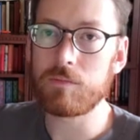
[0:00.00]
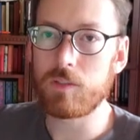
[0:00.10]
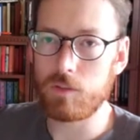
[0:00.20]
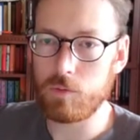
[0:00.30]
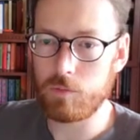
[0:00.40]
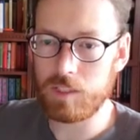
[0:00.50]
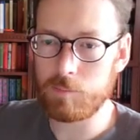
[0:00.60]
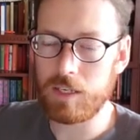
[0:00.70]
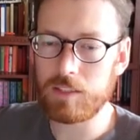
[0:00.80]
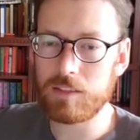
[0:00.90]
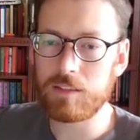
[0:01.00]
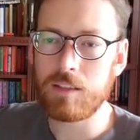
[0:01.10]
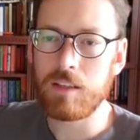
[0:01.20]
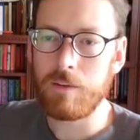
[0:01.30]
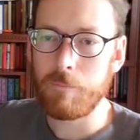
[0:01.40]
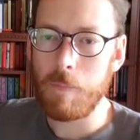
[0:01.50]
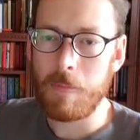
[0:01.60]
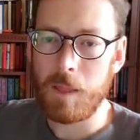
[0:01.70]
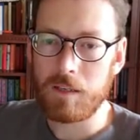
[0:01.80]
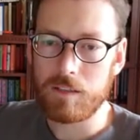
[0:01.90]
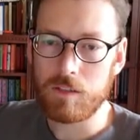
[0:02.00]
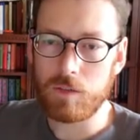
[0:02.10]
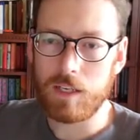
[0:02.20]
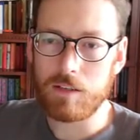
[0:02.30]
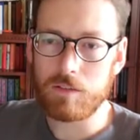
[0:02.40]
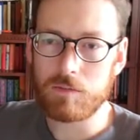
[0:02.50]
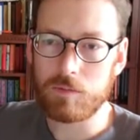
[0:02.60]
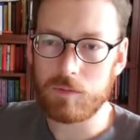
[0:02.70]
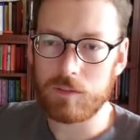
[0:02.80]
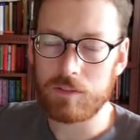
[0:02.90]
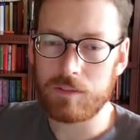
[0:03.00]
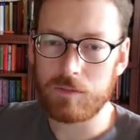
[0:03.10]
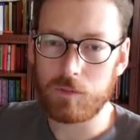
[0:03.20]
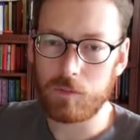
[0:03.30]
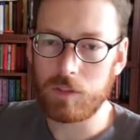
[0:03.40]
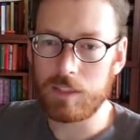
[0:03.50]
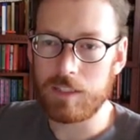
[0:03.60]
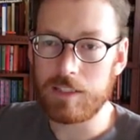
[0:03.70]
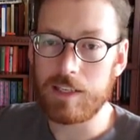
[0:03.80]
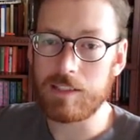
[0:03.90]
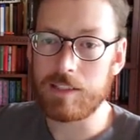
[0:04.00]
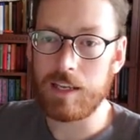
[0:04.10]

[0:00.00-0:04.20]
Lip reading: That's what we expect. So now we really need to test that